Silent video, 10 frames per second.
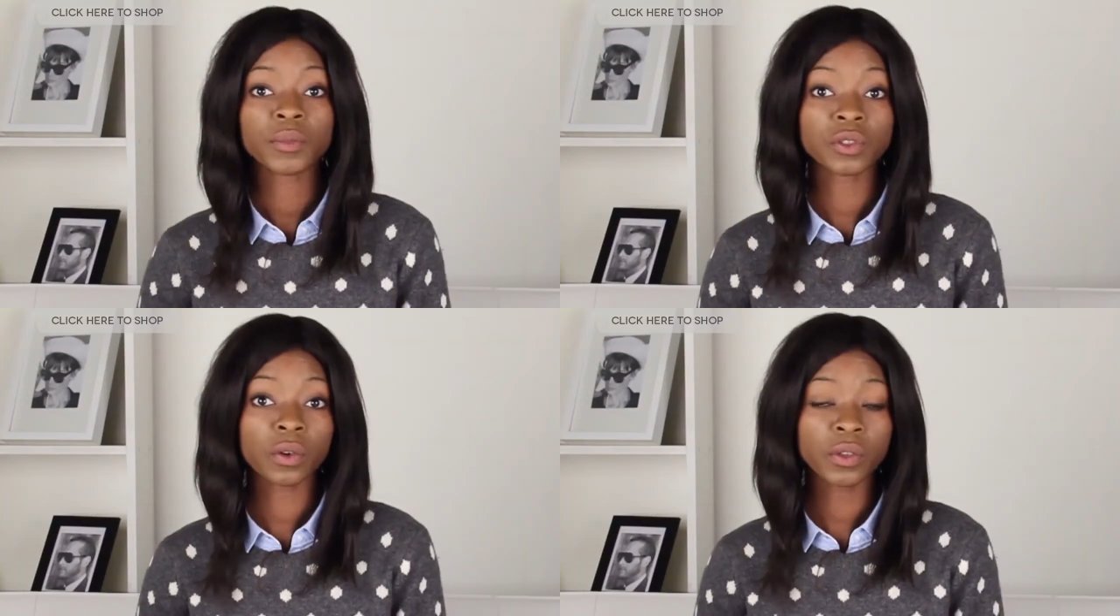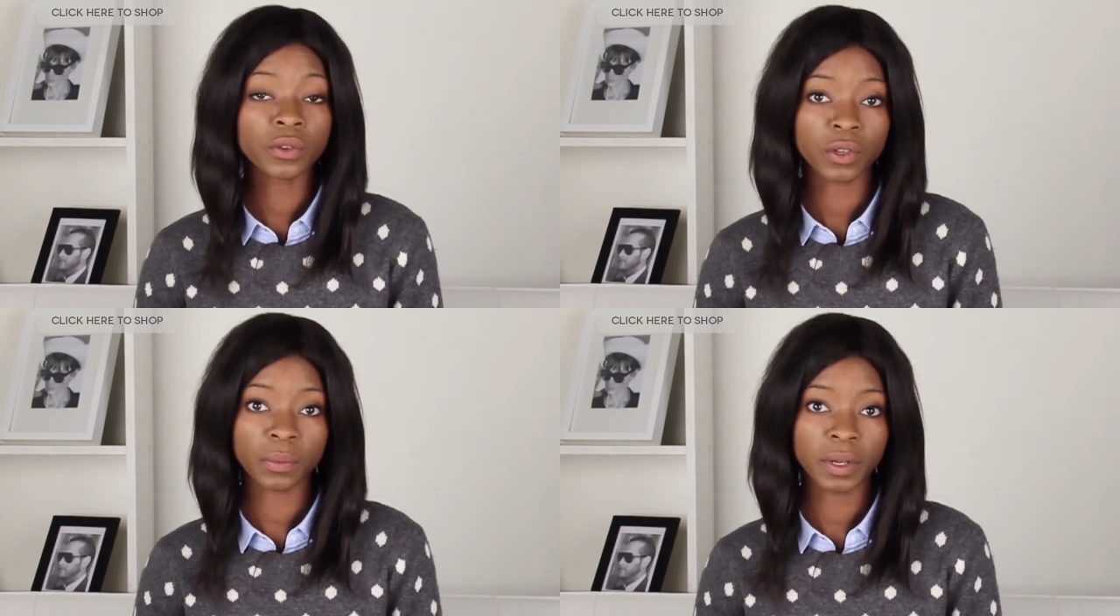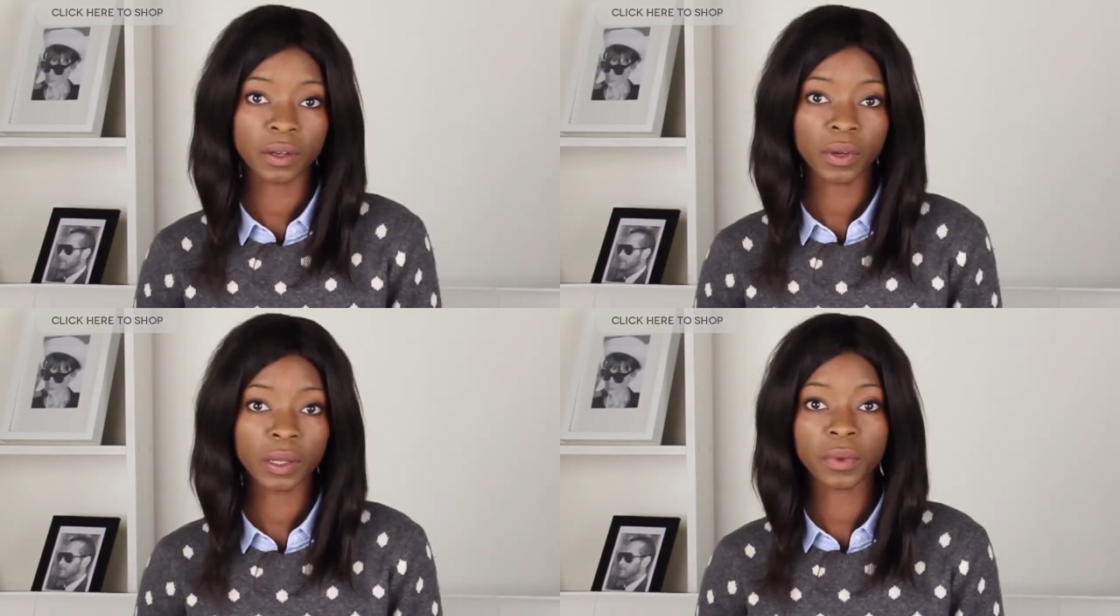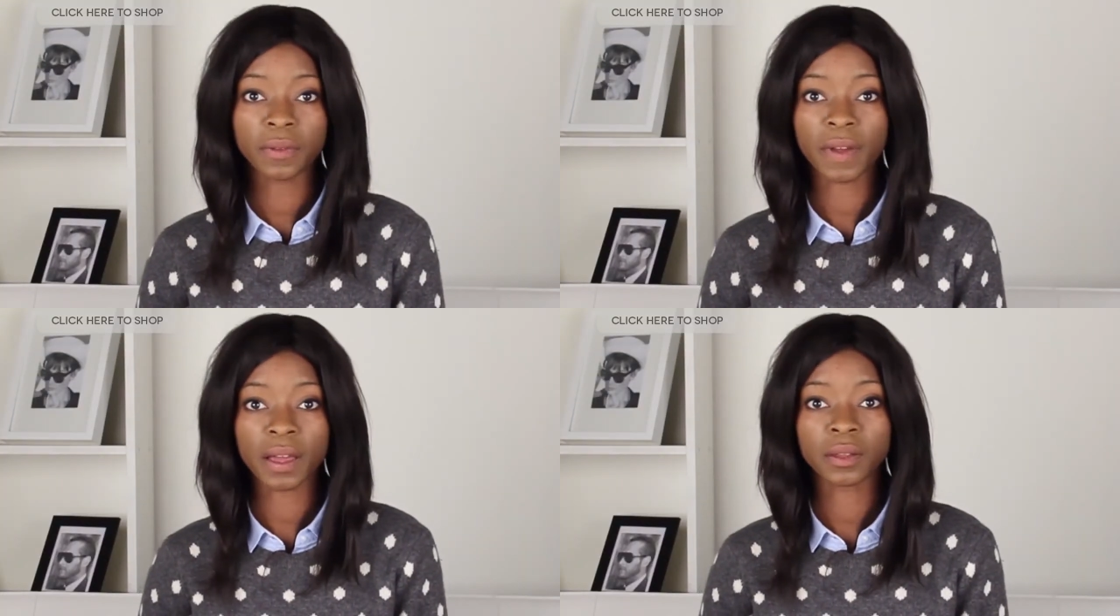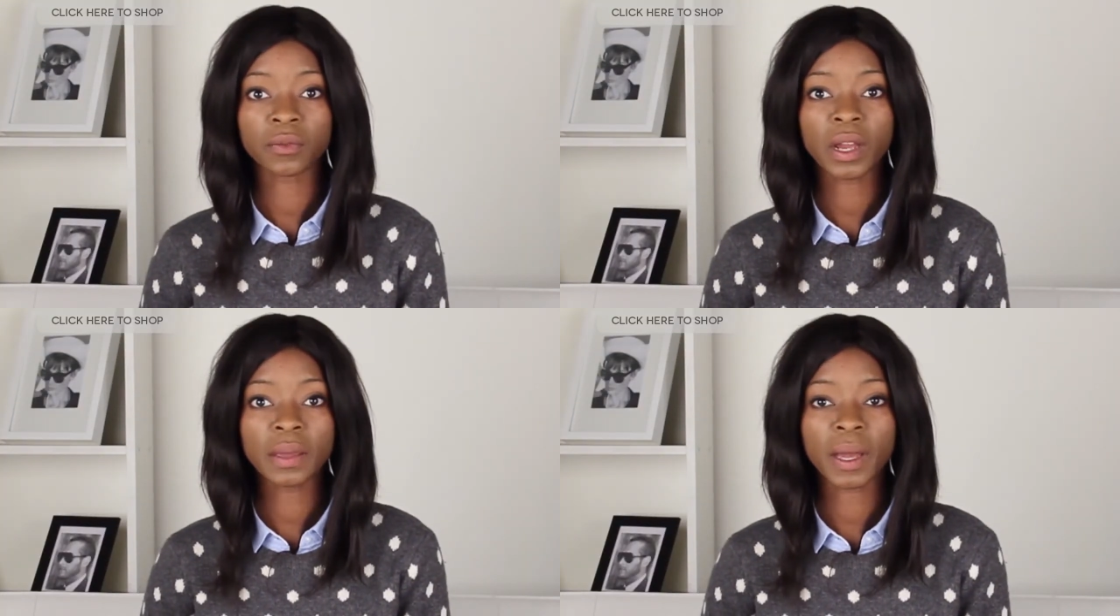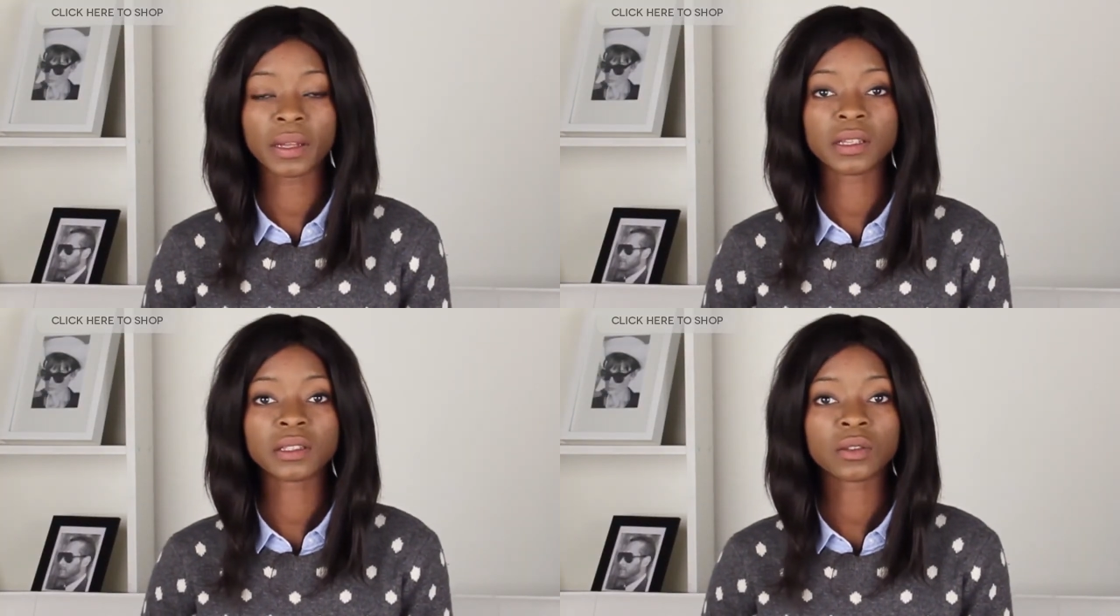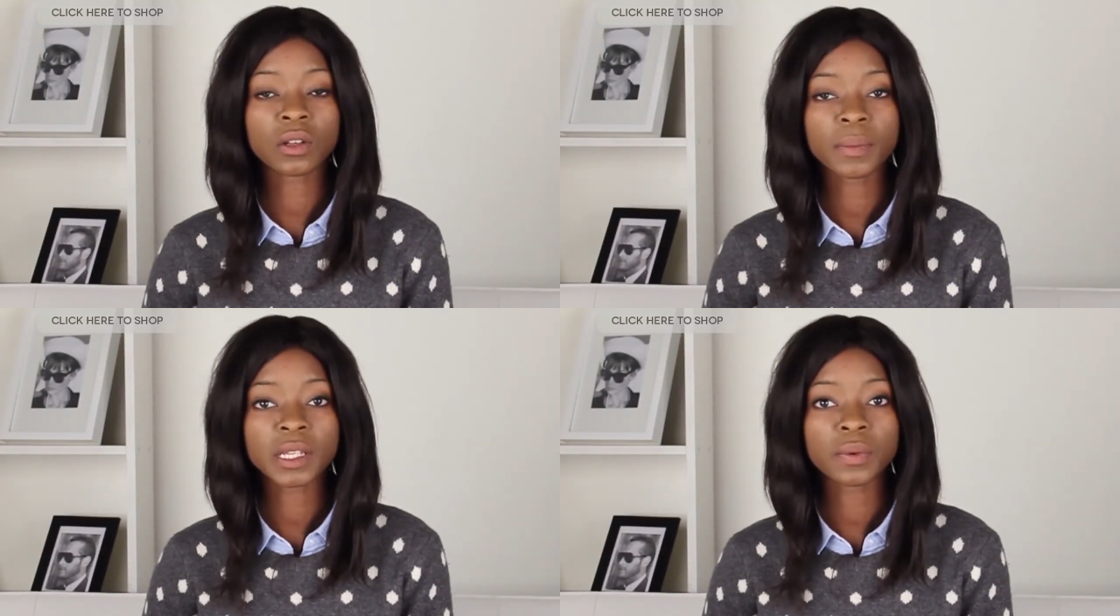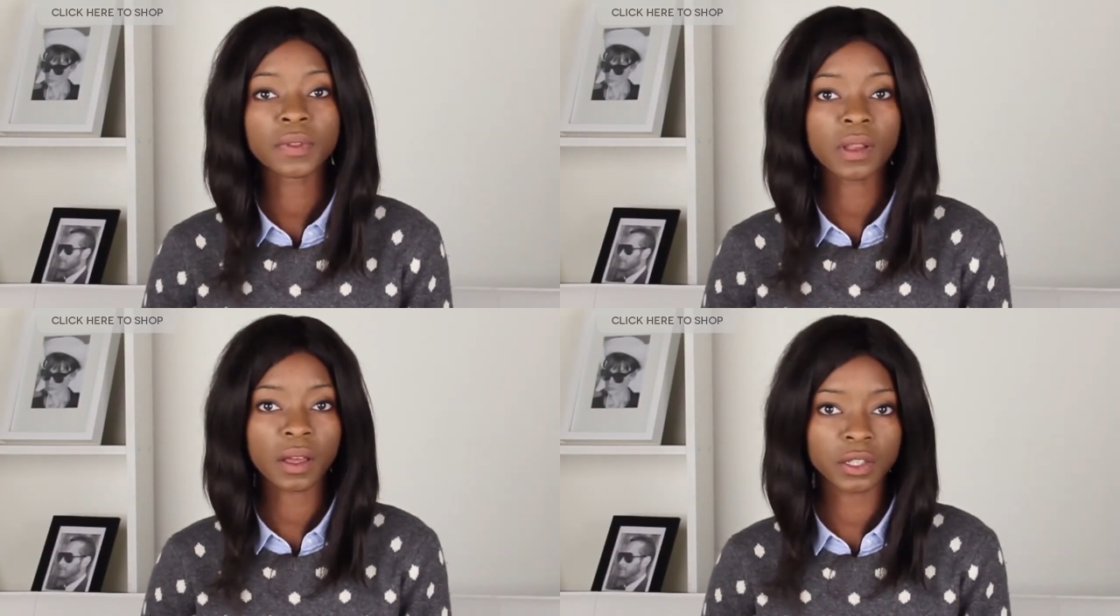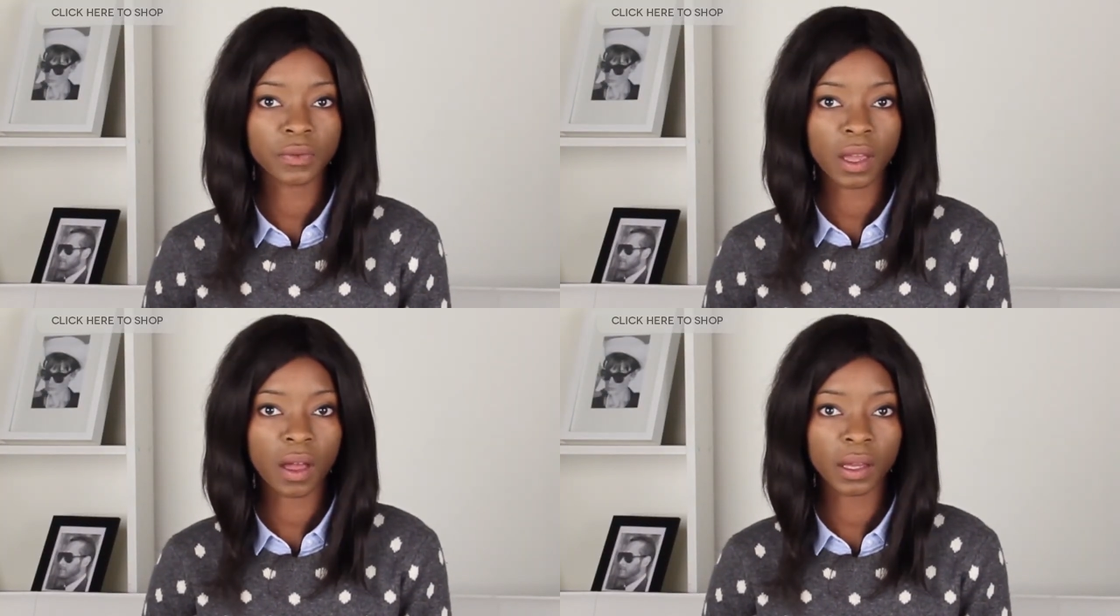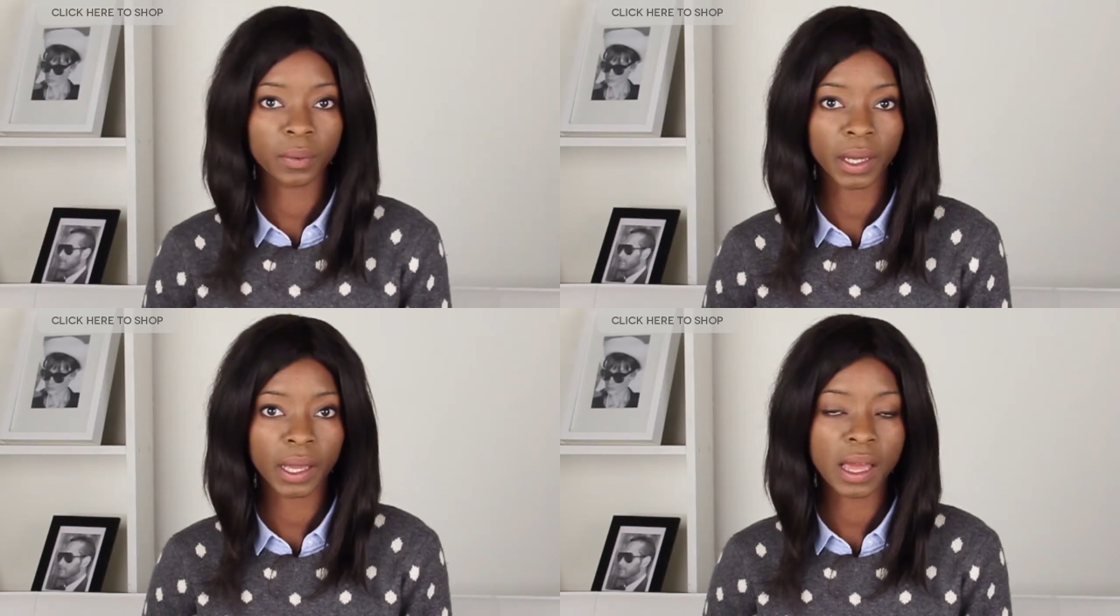I'm sure you join me in agreeing with the fact that Ray-Ban is synonymous with luxury eyewear